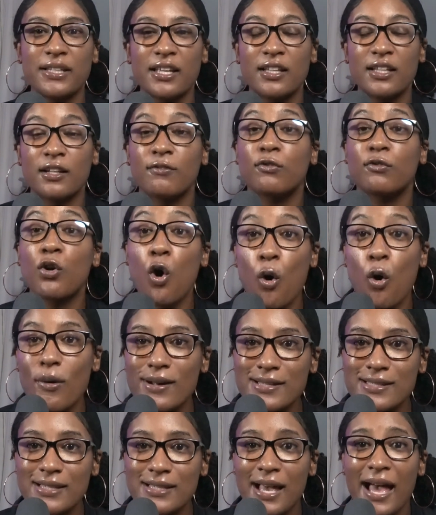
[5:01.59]
and of
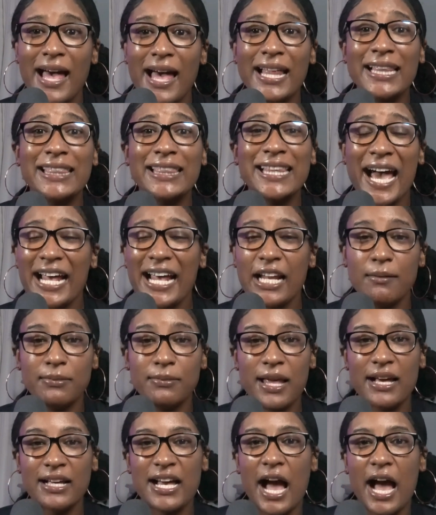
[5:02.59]
course, light up
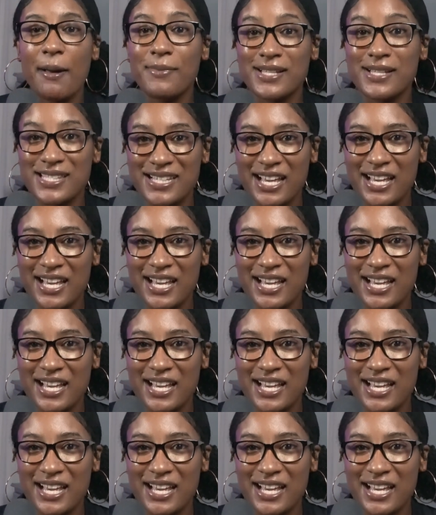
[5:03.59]
that comment